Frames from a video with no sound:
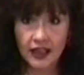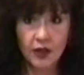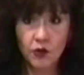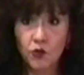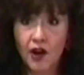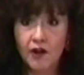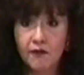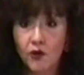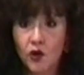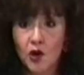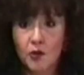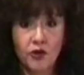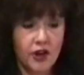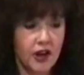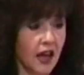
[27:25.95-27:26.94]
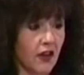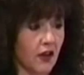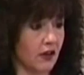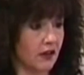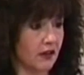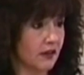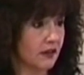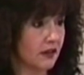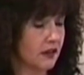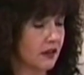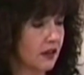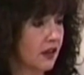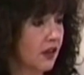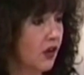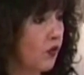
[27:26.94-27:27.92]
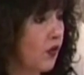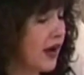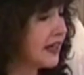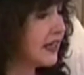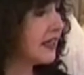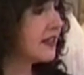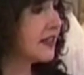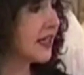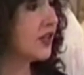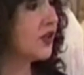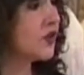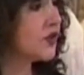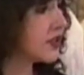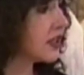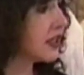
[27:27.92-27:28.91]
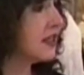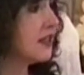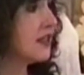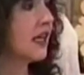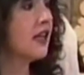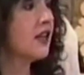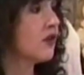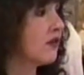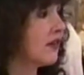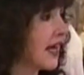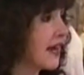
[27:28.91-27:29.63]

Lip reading: In one form or another. One continues to continue.